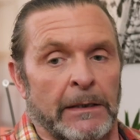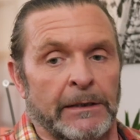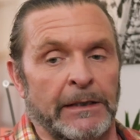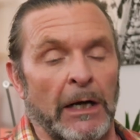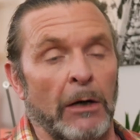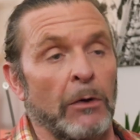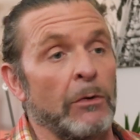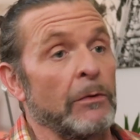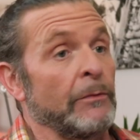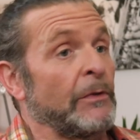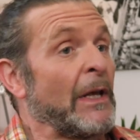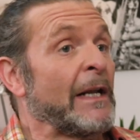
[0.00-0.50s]

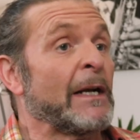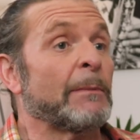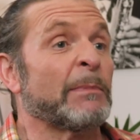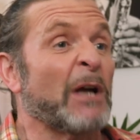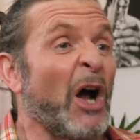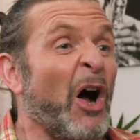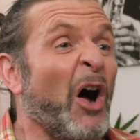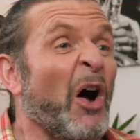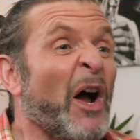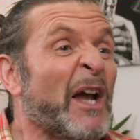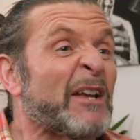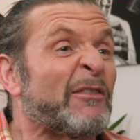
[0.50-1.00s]
So then I'm
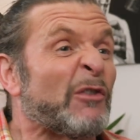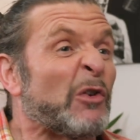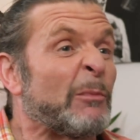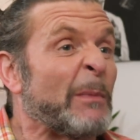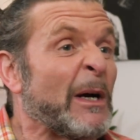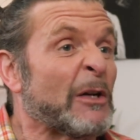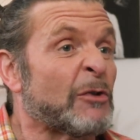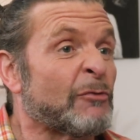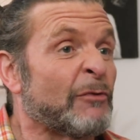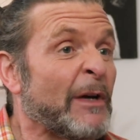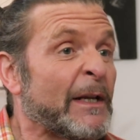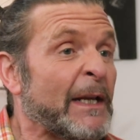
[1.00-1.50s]
kind of
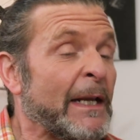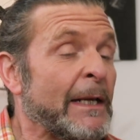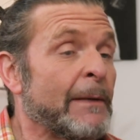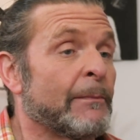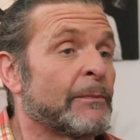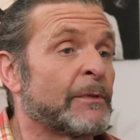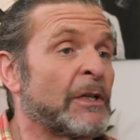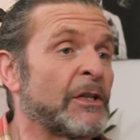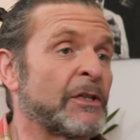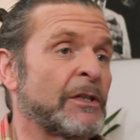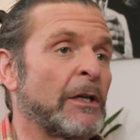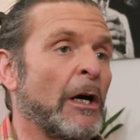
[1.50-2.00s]
almost
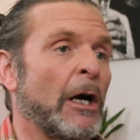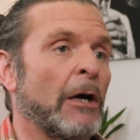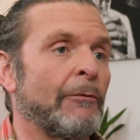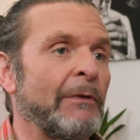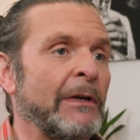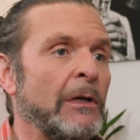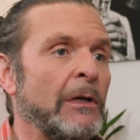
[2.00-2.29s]
ready to start